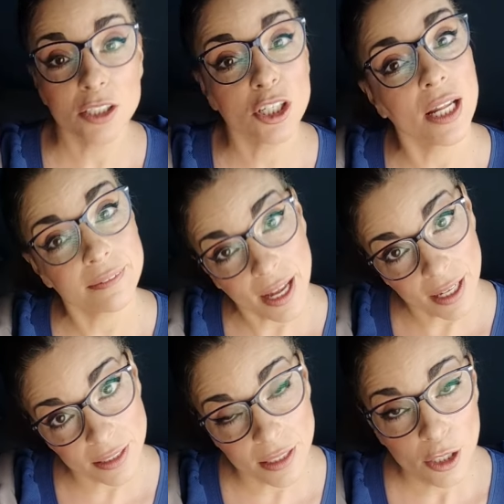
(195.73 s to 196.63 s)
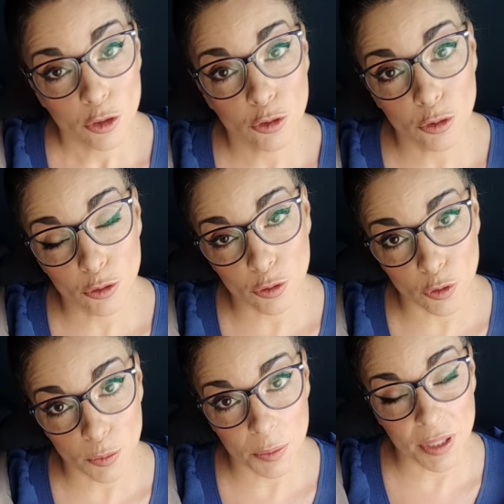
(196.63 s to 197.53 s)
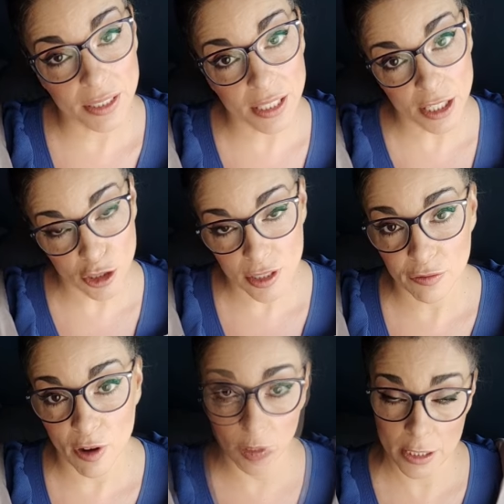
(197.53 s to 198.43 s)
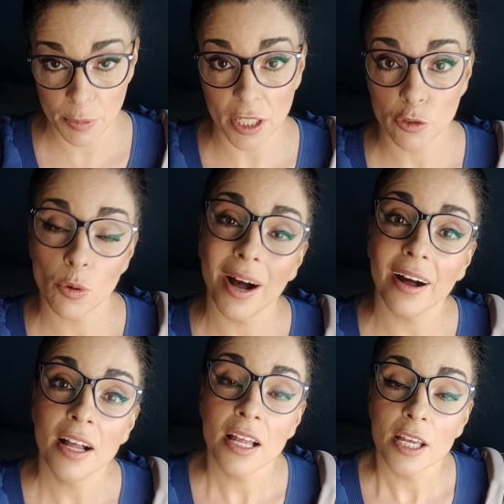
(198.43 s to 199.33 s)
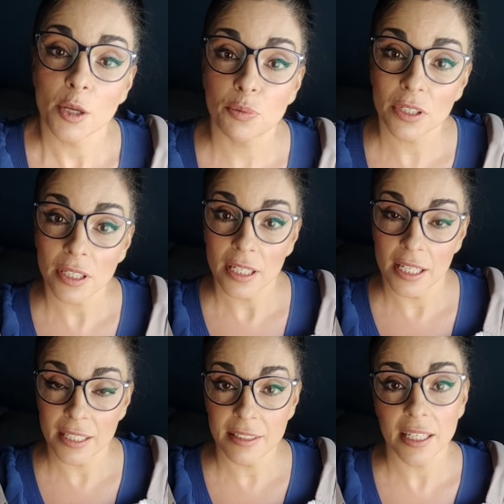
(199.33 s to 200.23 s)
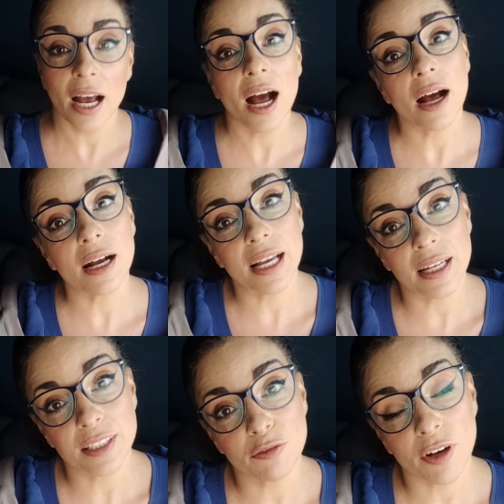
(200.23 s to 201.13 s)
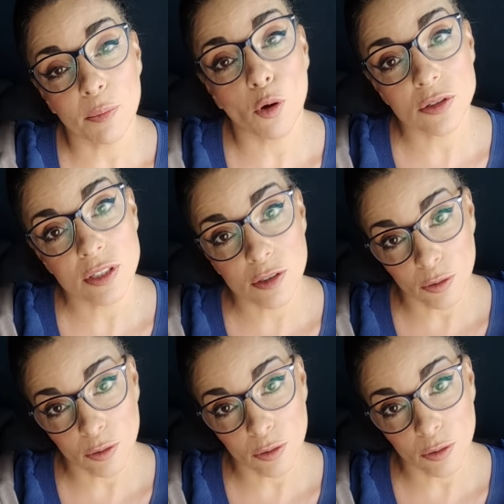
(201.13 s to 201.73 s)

By pulling them, I adjust the height of the carrier, allowing us to keep his airways clear at all times.